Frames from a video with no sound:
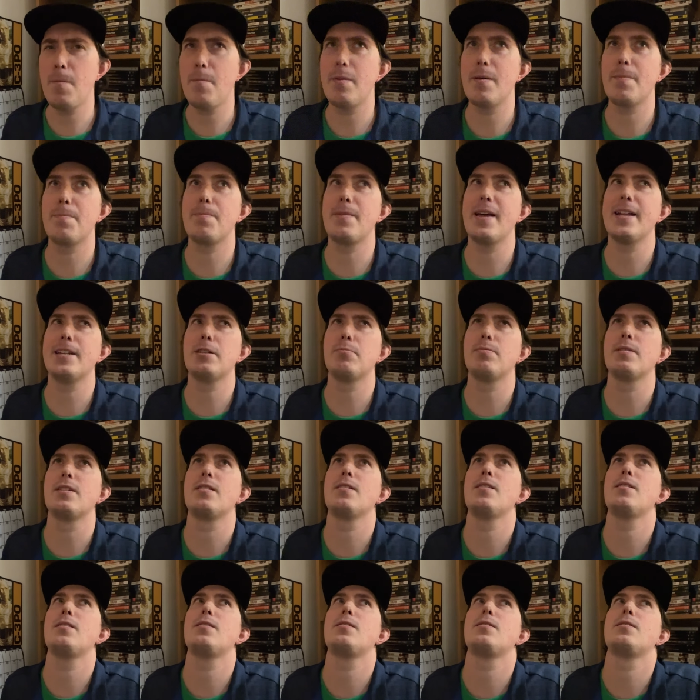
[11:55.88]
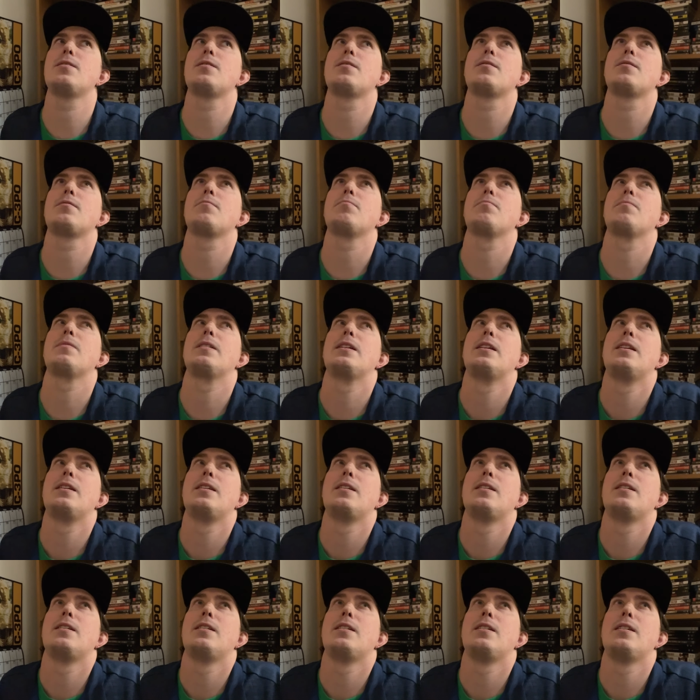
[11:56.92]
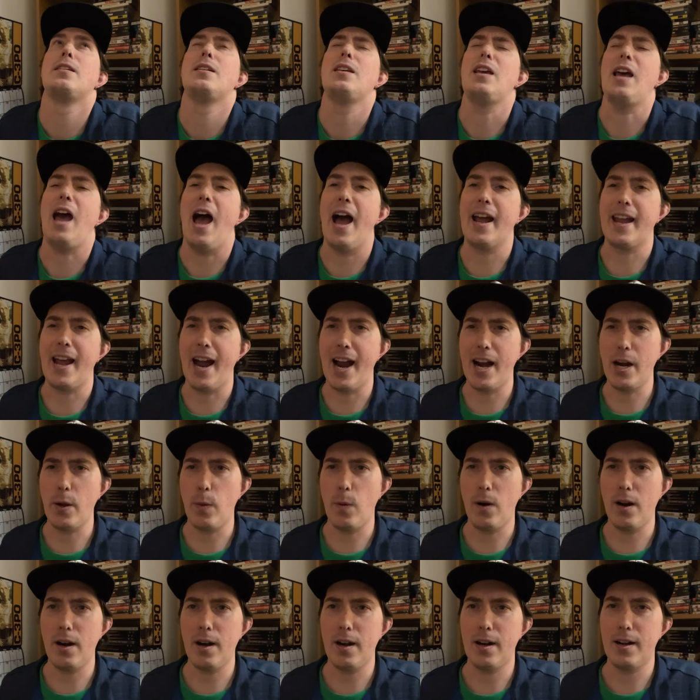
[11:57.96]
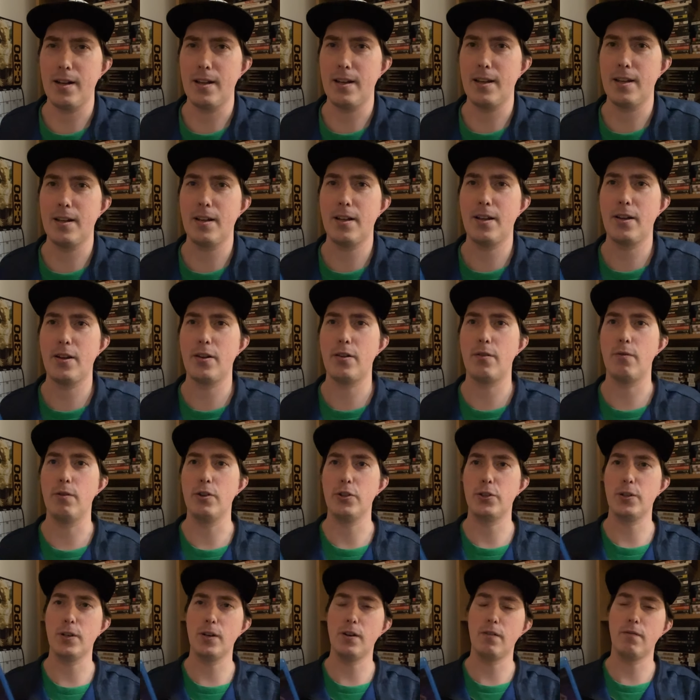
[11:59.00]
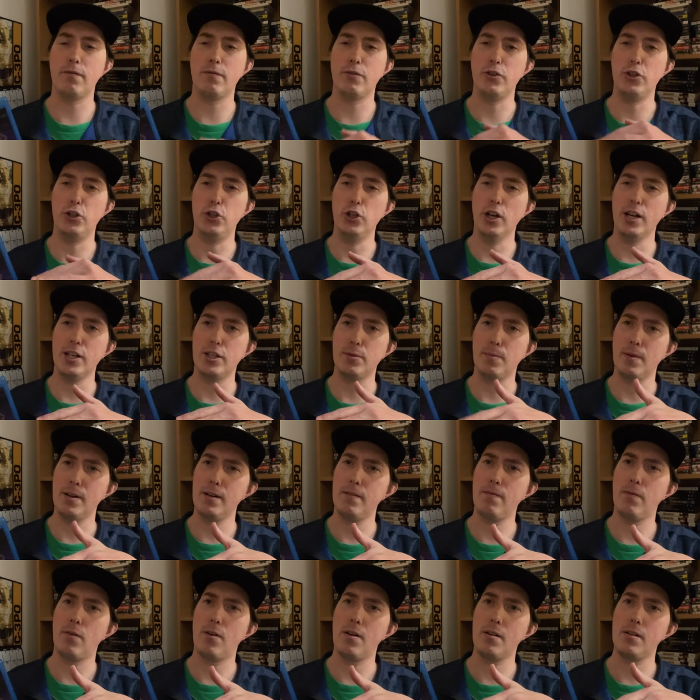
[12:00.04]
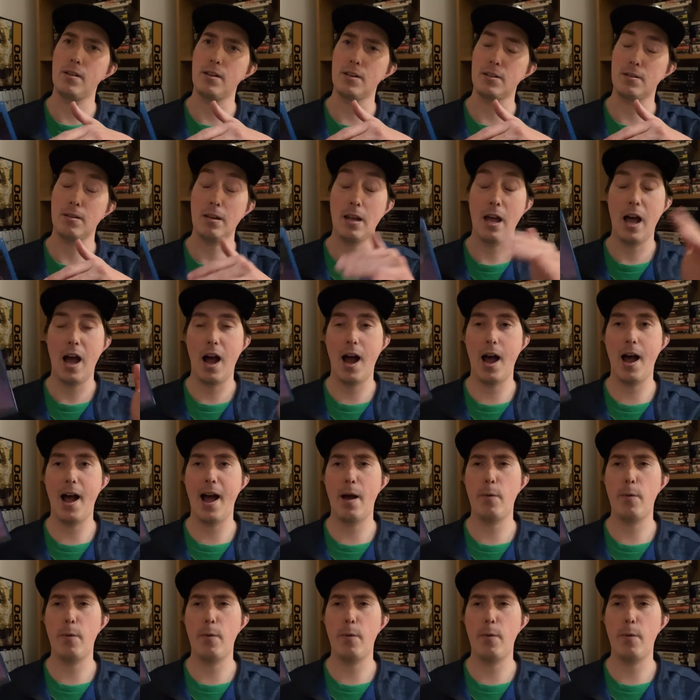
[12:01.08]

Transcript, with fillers: but that's because I kind of wanted to reserve judgment for it because I-,